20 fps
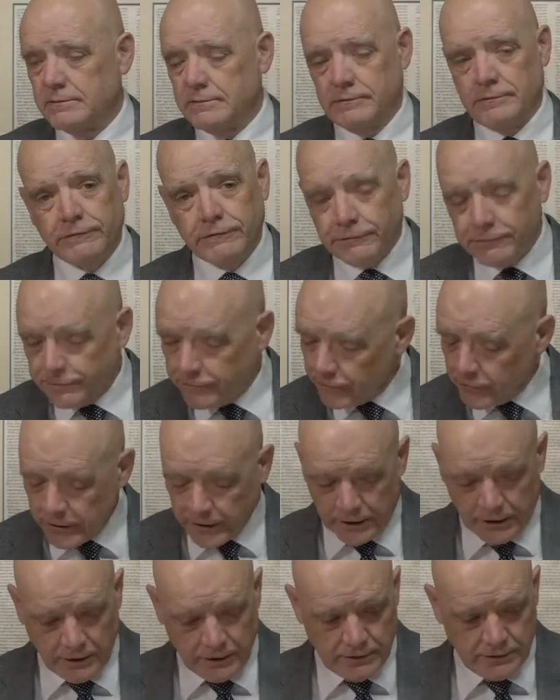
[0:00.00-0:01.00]

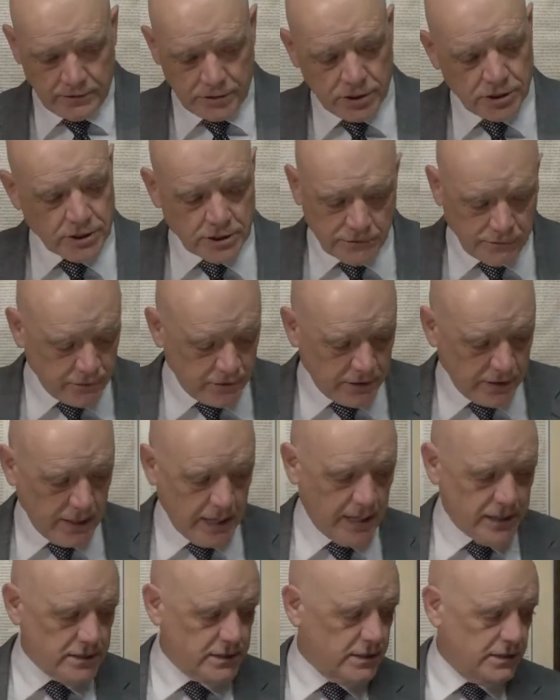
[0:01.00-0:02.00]
Free, just for the
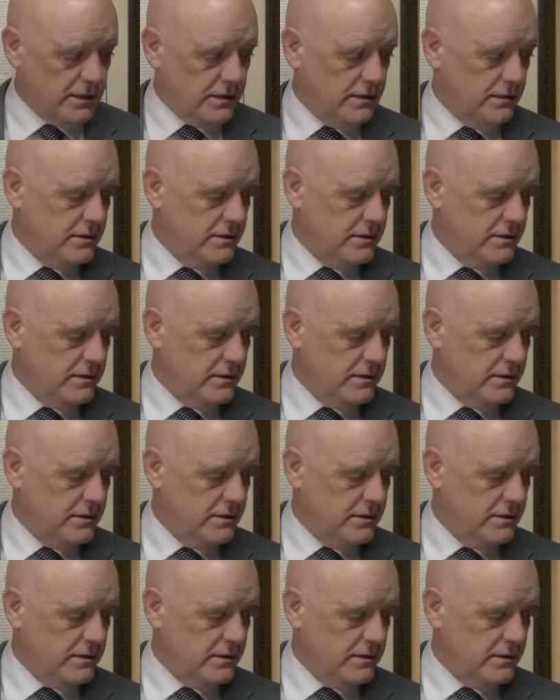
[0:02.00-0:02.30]
asking.